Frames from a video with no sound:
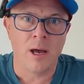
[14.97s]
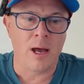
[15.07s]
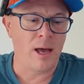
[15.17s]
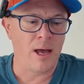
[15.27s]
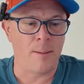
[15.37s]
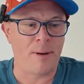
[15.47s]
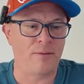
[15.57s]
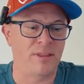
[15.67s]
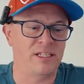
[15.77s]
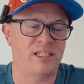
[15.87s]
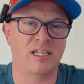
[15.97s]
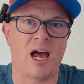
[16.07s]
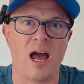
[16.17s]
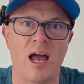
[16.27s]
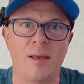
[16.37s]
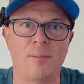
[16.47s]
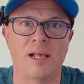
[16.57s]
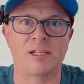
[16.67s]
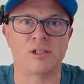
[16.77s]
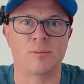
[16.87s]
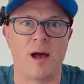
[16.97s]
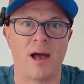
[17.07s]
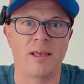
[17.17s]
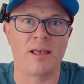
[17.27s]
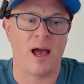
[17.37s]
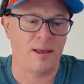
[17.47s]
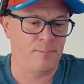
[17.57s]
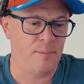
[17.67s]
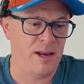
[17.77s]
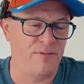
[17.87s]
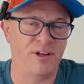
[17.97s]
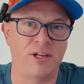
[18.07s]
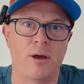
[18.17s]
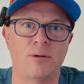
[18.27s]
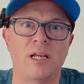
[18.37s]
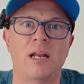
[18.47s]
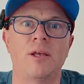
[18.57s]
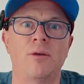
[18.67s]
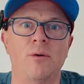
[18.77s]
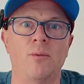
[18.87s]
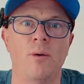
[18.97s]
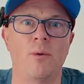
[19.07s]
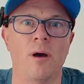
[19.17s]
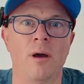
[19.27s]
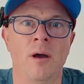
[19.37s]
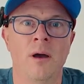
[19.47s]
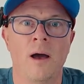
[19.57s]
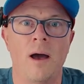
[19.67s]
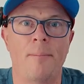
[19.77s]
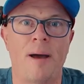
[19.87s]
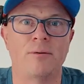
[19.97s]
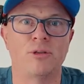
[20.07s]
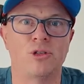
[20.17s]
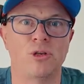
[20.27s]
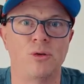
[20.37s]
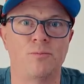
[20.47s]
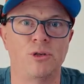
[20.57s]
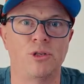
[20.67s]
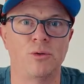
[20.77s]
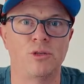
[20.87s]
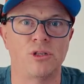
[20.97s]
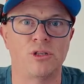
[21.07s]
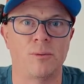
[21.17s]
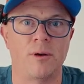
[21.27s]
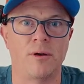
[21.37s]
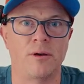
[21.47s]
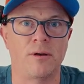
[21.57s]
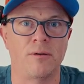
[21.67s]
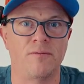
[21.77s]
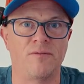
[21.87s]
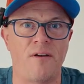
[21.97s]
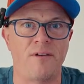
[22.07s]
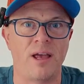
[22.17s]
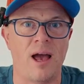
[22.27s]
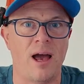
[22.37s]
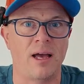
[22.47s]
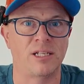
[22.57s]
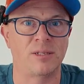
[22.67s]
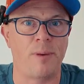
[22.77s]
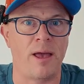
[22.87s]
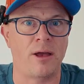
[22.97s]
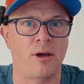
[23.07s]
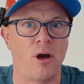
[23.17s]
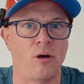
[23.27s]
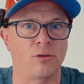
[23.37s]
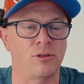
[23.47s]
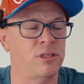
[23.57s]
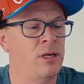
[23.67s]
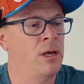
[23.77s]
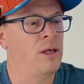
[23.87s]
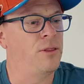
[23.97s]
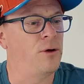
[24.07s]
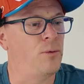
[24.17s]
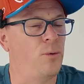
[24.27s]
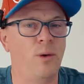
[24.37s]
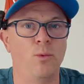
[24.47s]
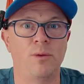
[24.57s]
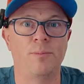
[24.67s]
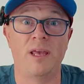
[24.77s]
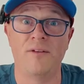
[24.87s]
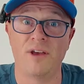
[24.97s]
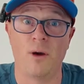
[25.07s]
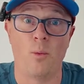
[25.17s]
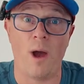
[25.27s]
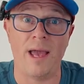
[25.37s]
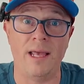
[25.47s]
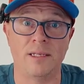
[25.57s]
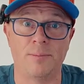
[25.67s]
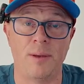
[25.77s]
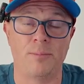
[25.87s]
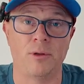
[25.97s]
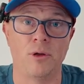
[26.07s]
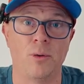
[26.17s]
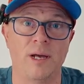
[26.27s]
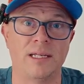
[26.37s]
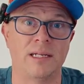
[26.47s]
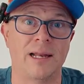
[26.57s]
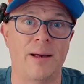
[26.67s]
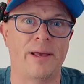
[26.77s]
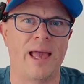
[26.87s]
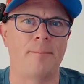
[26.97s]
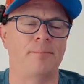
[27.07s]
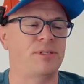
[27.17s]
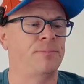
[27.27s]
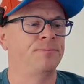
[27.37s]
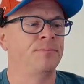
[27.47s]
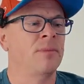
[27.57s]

About this time last summer, I made a video telling you that we were about to produce some very high spec goggles that we would be giving away to people who attended our camps.